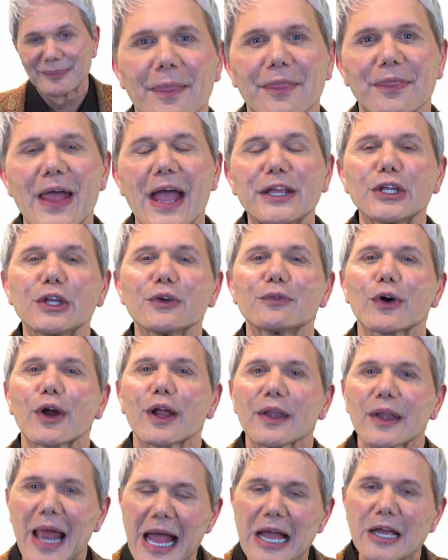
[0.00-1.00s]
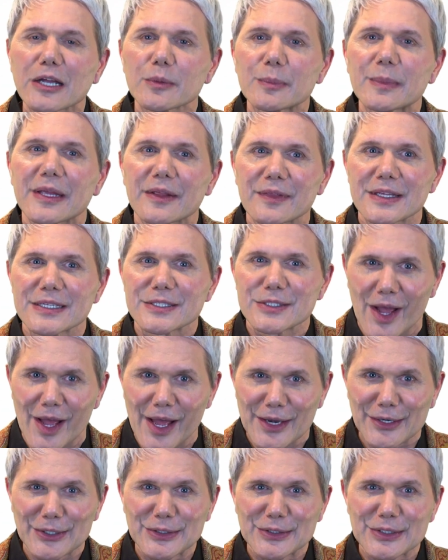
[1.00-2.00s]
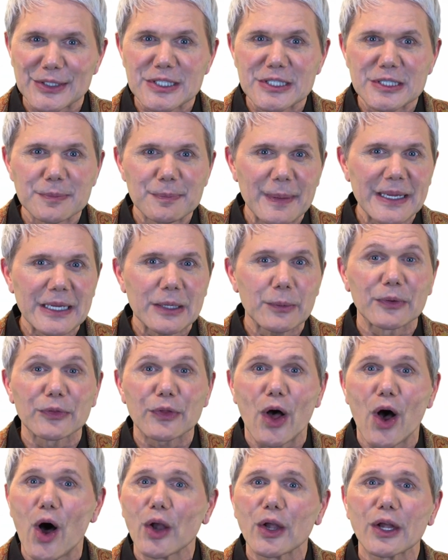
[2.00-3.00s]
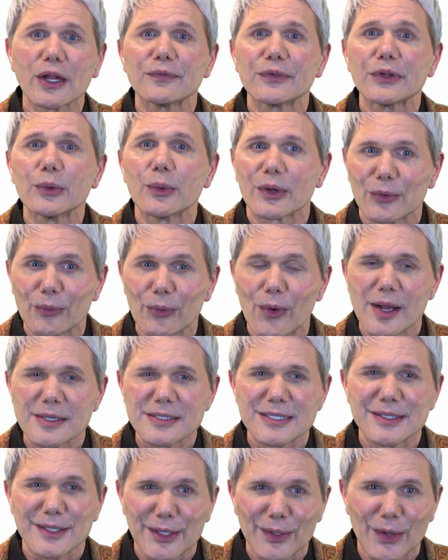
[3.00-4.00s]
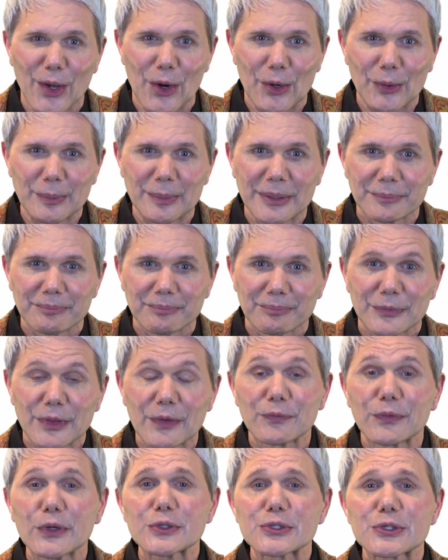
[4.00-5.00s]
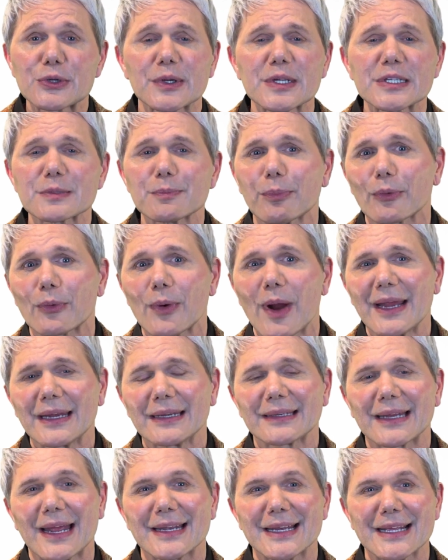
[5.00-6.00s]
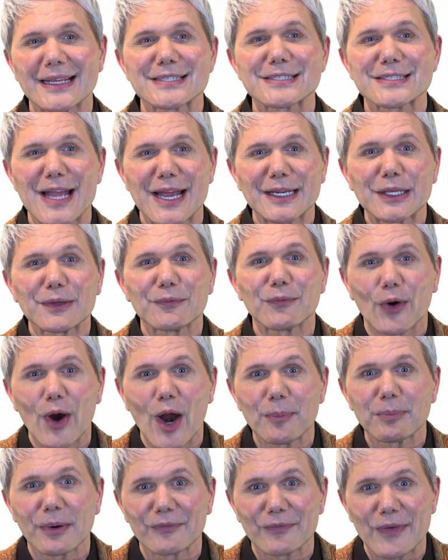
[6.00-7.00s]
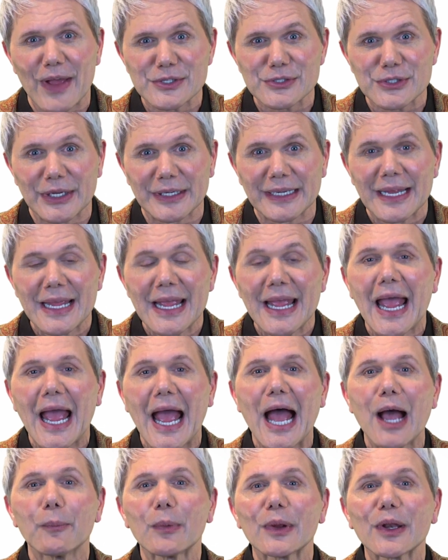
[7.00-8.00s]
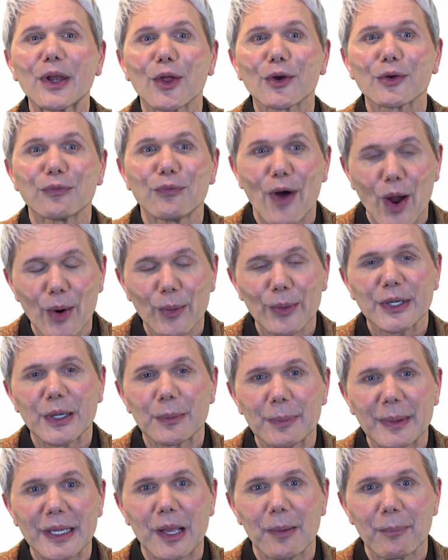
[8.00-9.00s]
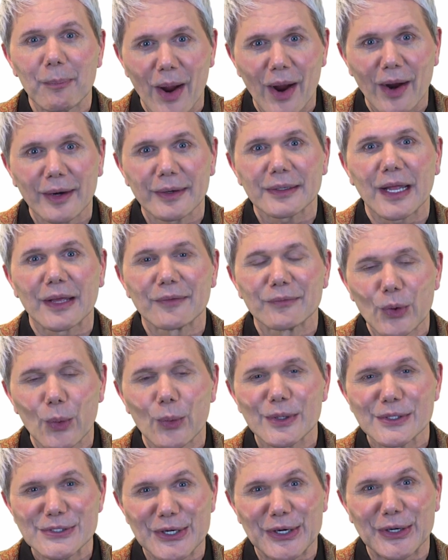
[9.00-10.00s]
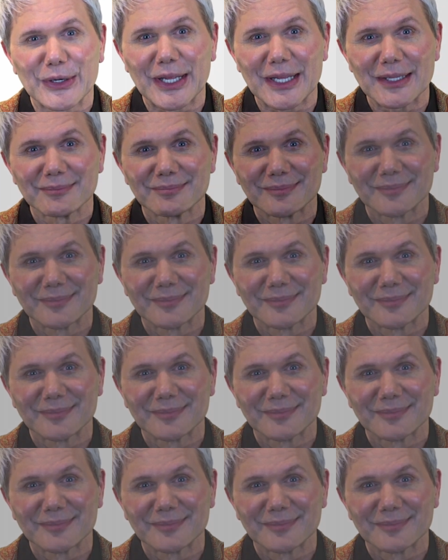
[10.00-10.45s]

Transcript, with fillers: Thank you for allowing me this honor to speak with all of you across the globe. The future is bright and exciting for our profession, and we look forward to being a part of your journey.